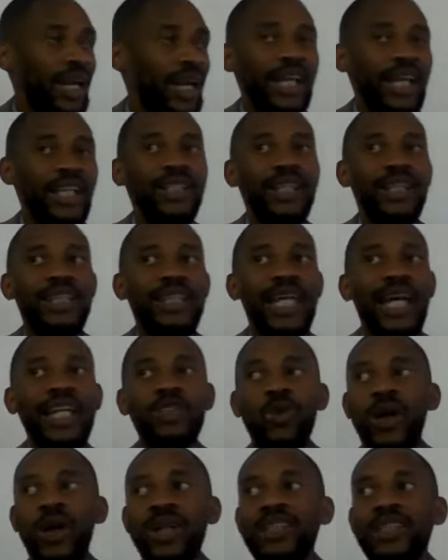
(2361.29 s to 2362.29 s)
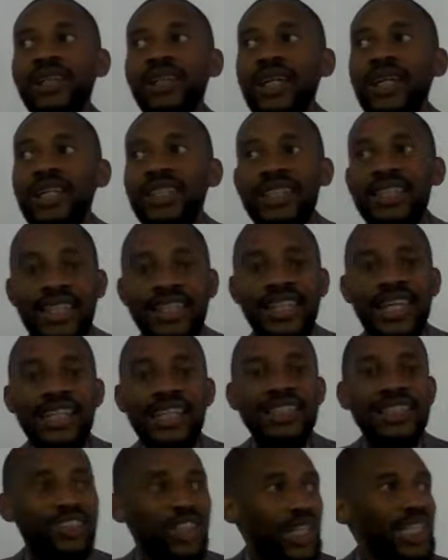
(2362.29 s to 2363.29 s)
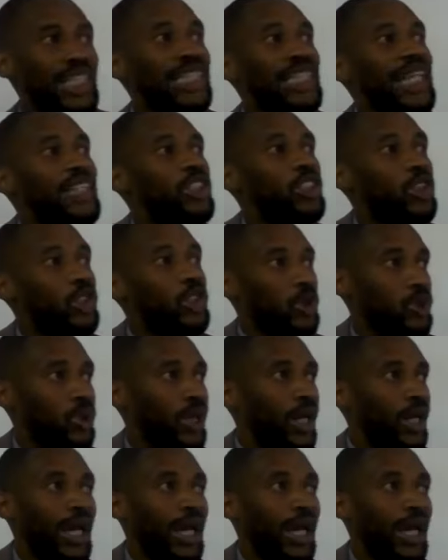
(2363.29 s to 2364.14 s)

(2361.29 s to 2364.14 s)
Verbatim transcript: And that's what it, it, it translates to.